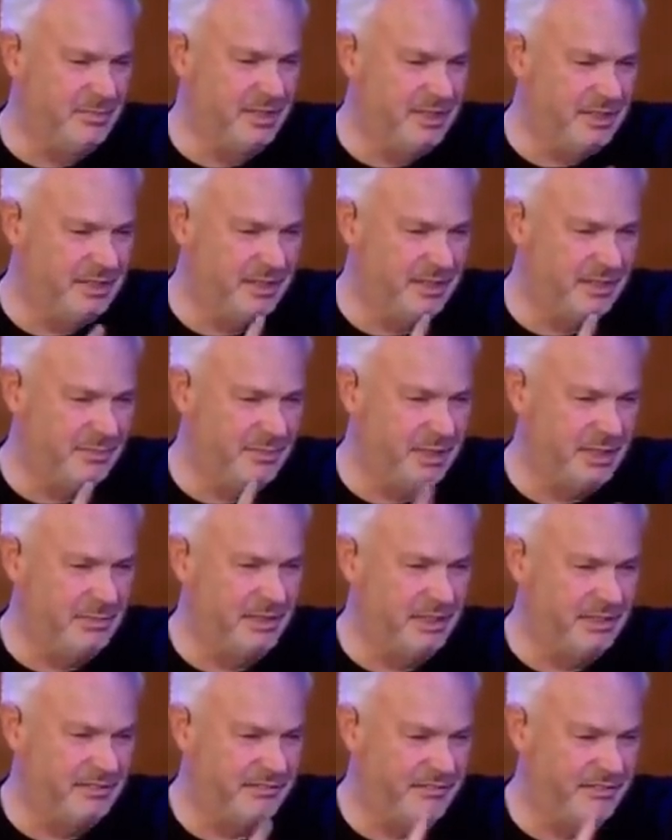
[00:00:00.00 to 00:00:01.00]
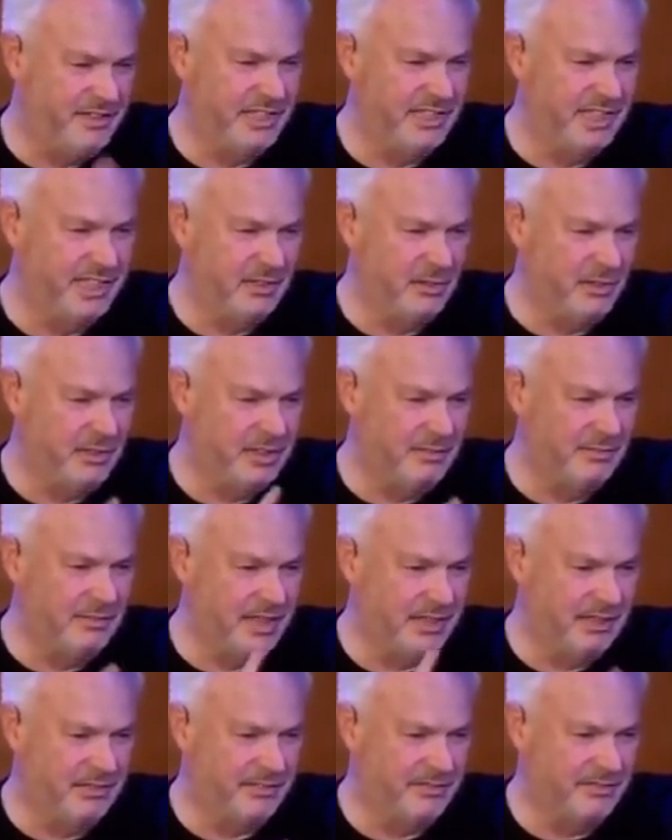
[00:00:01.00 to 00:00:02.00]
The people that fitted all the
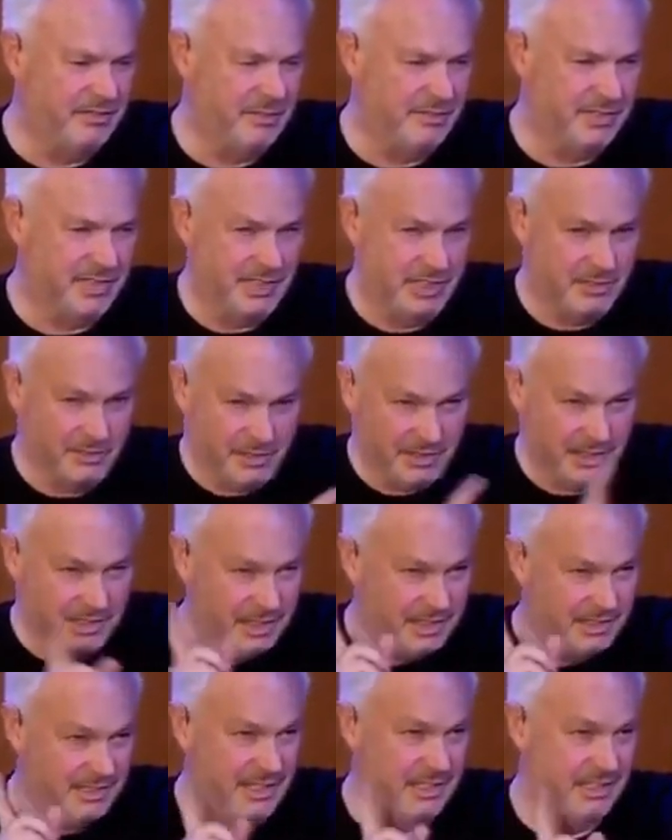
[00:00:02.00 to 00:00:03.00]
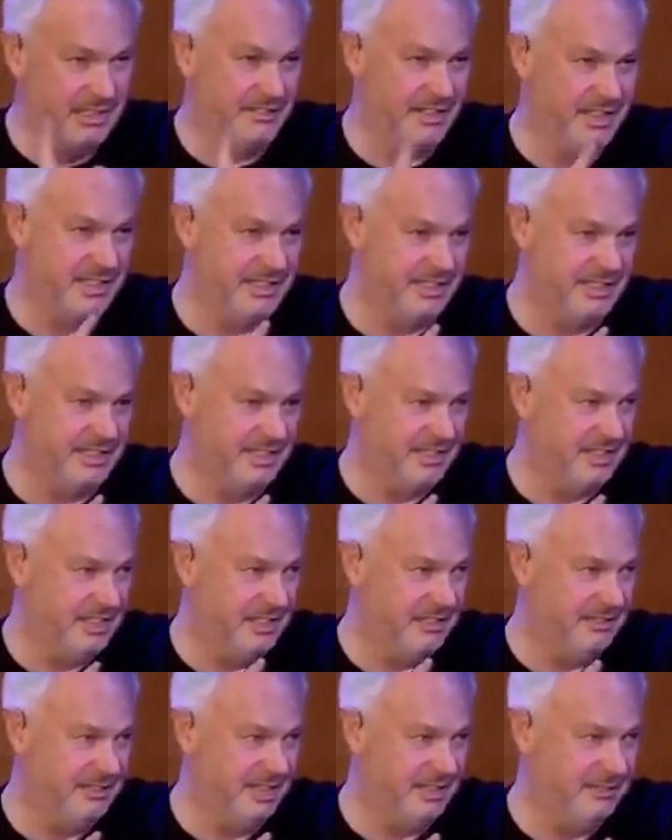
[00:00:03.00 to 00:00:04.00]
microphones into all the listening devices in the
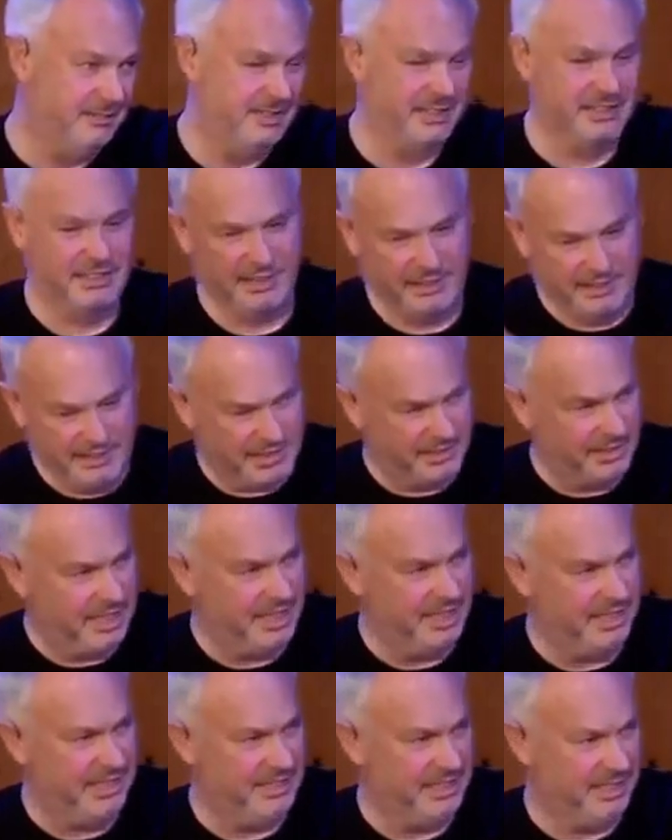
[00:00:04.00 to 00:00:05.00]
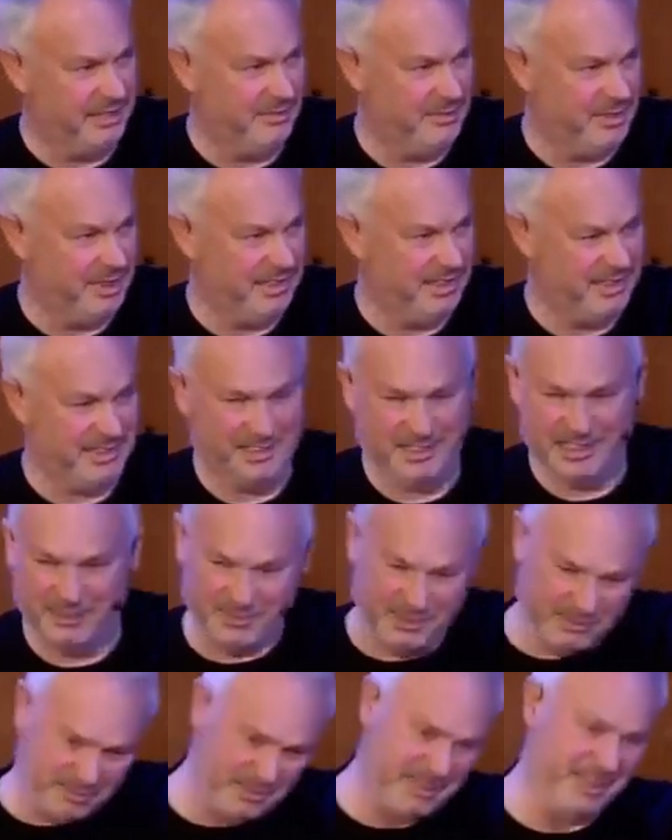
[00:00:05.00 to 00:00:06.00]
UAE was the Israeli companies that they've been
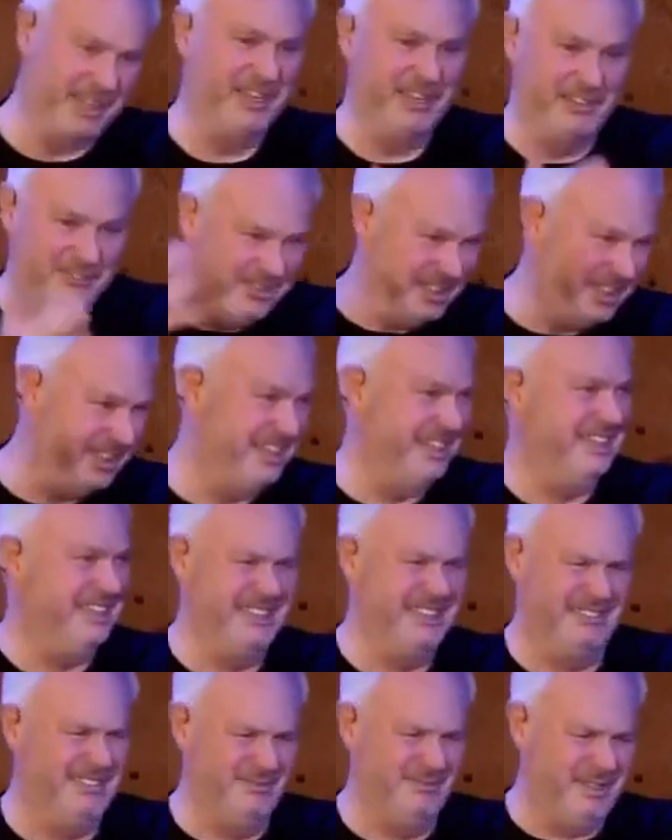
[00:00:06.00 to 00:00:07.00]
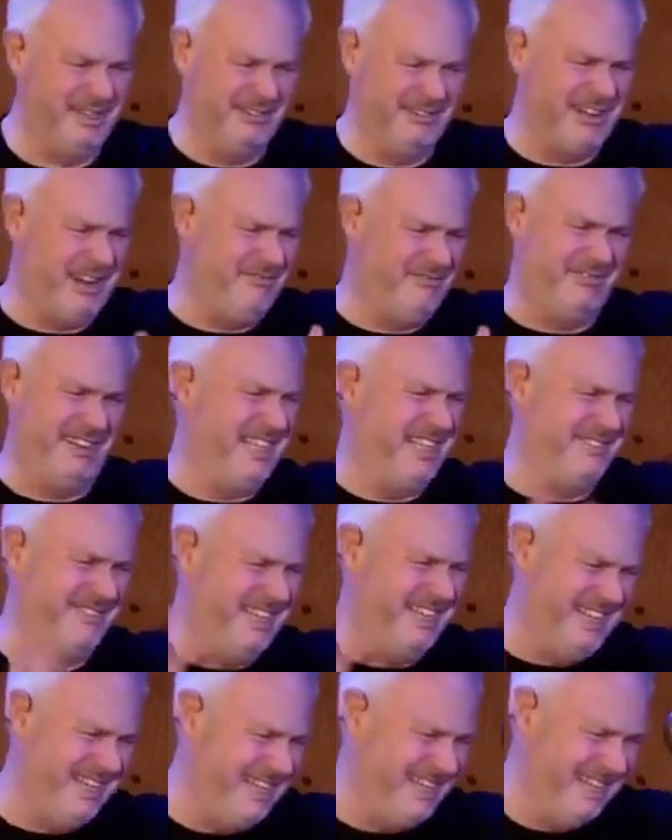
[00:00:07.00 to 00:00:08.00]
bringing in for years. They've been great friends for
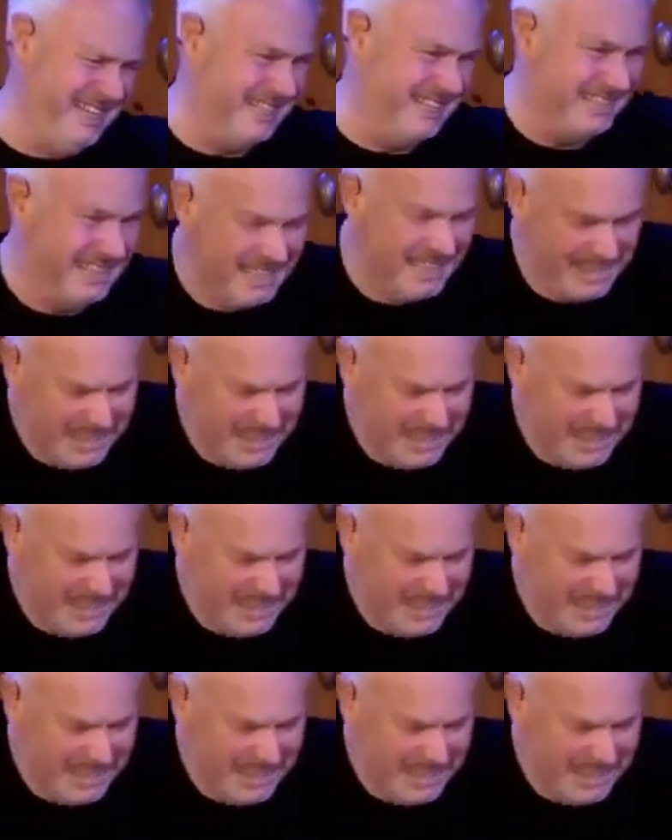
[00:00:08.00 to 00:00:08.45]
years.